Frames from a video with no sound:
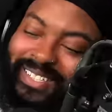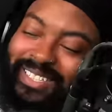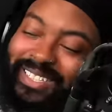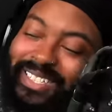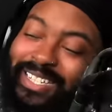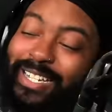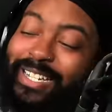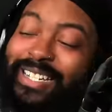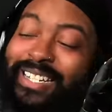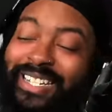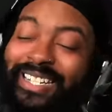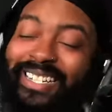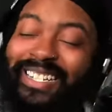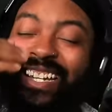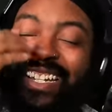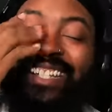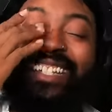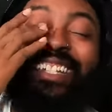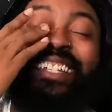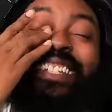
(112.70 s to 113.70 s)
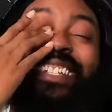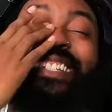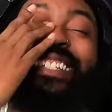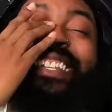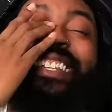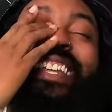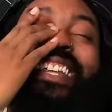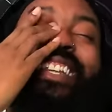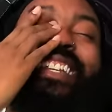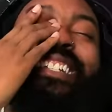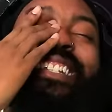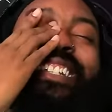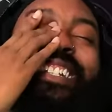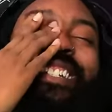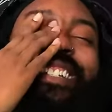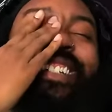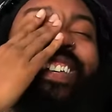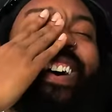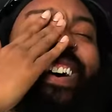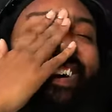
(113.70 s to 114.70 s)
this nigga said the
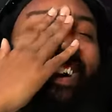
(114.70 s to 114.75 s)
dog.